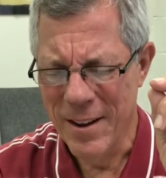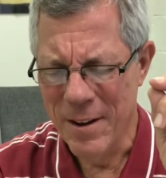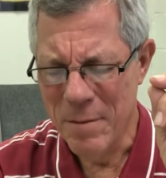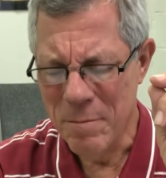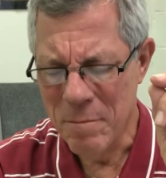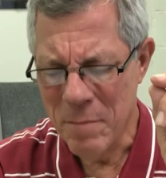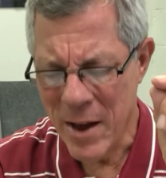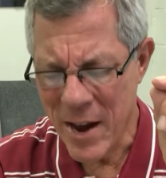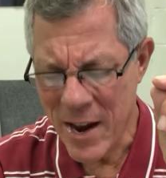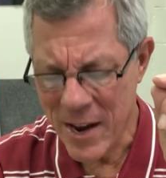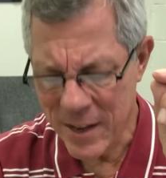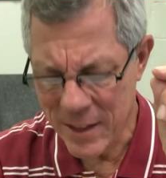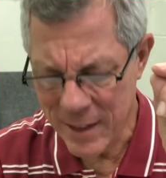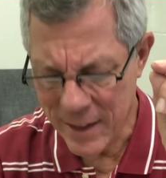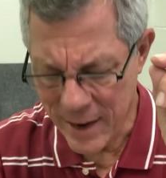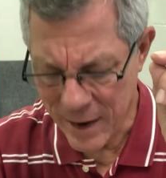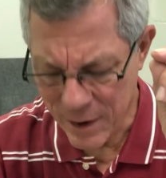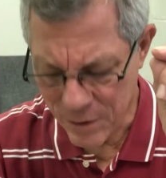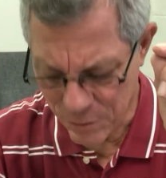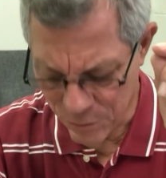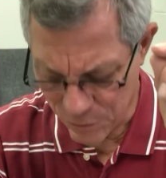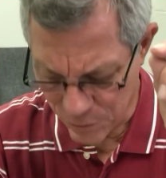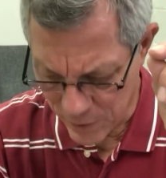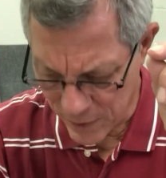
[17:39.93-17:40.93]
Make
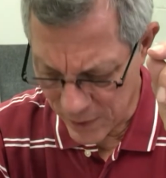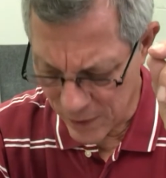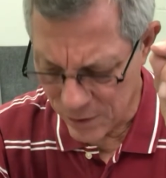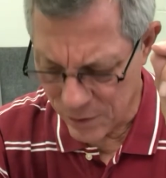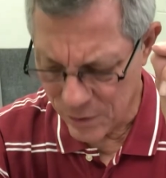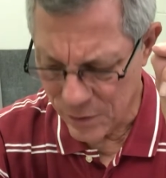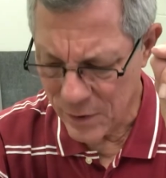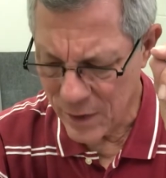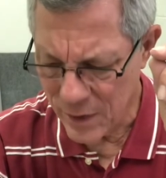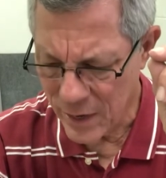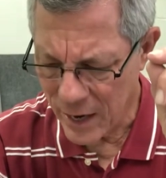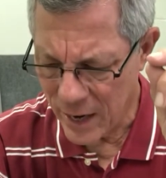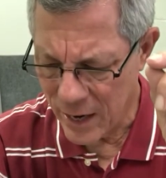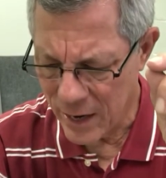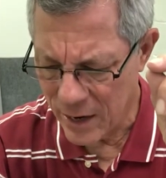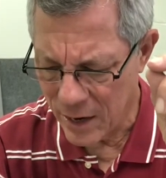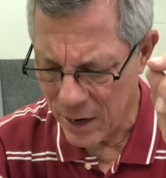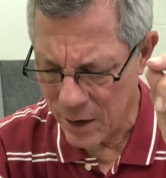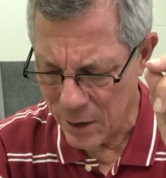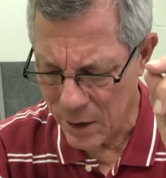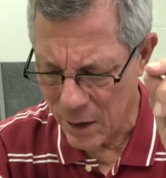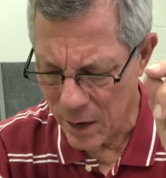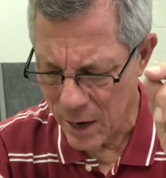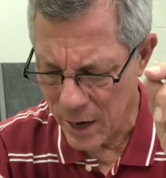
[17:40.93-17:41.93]
that real in
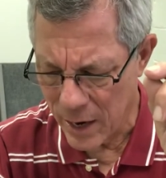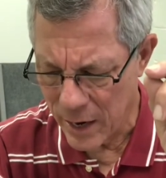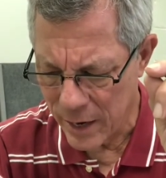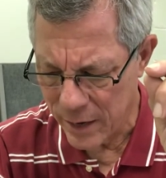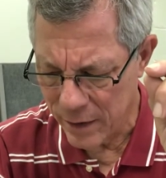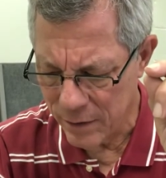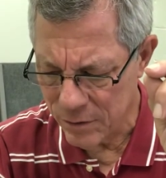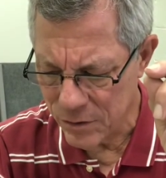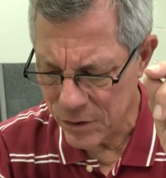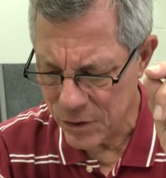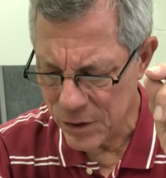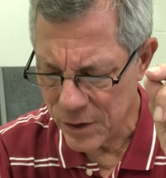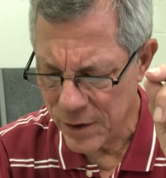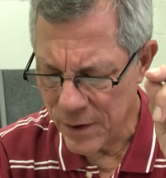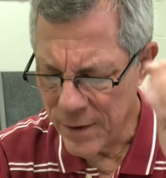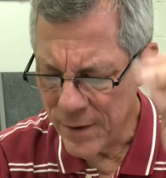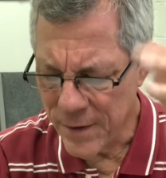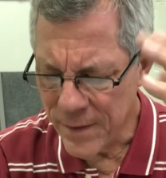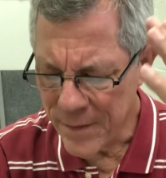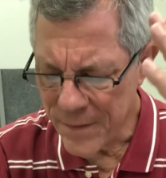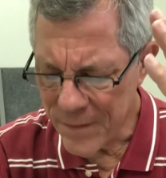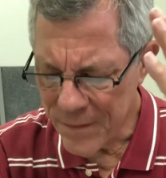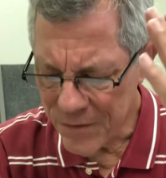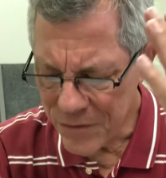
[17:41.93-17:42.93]
our lives.
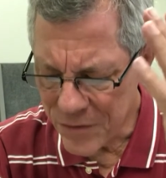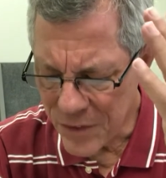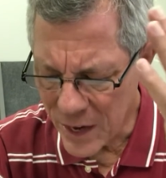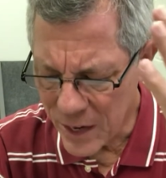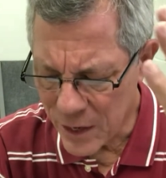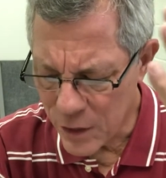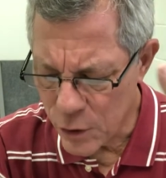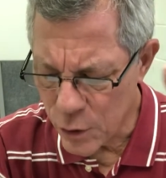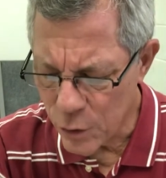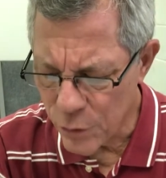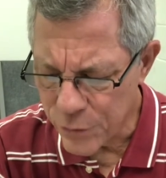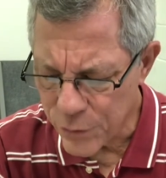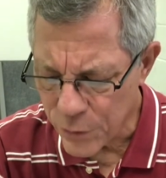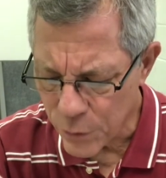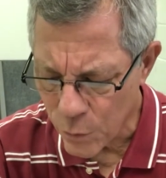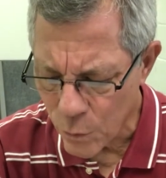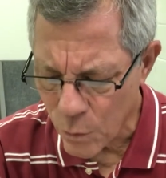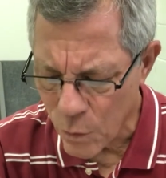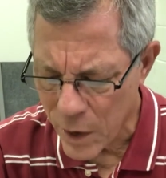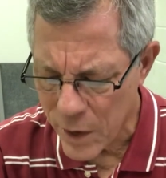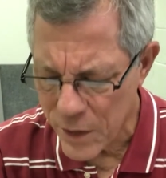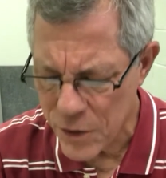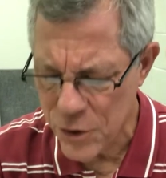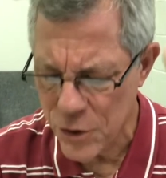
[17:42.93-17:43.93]
Thank you for
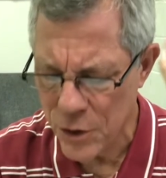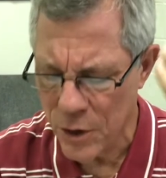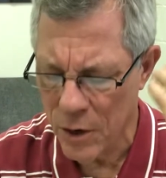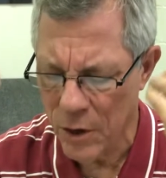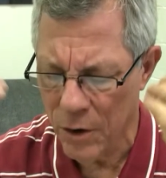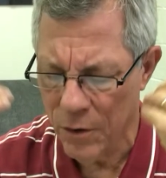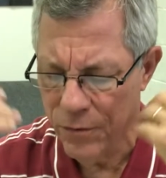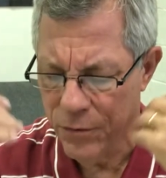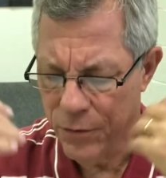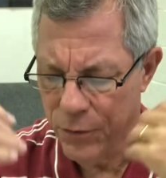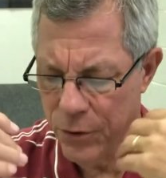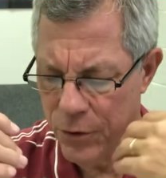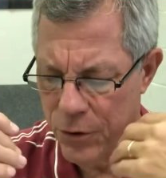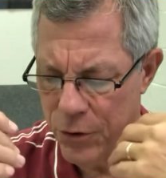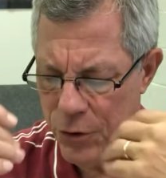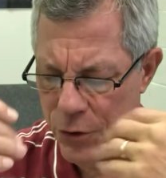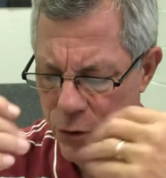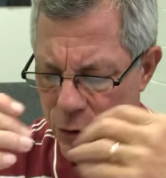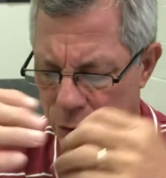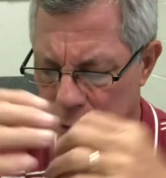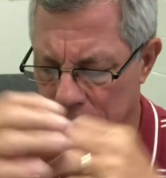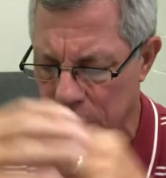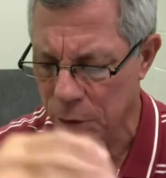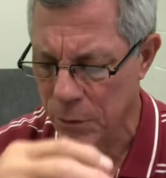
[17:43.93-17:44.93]
watching over us
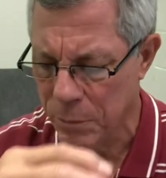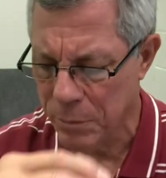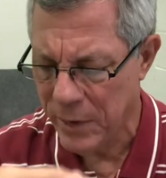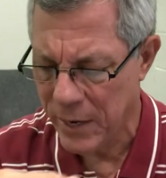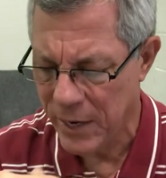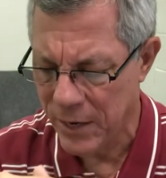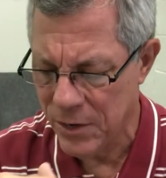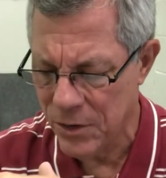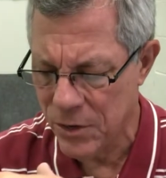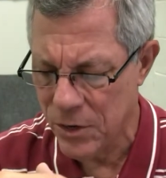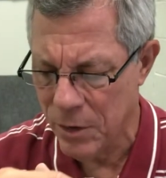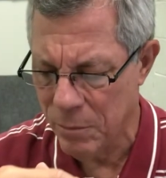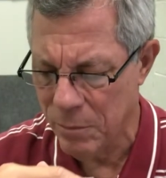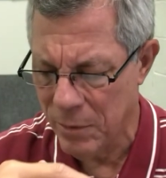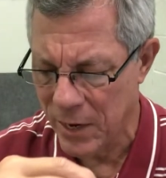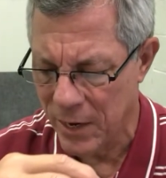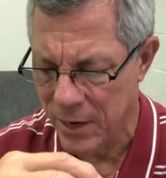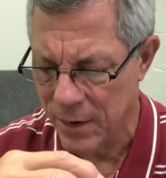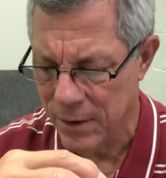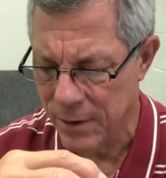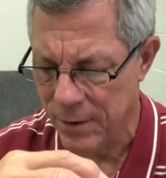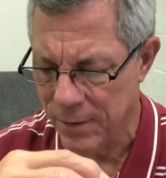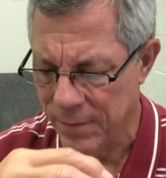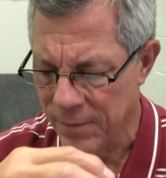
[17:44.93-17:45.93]
during the
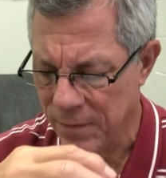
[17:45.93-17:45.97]
pandemic.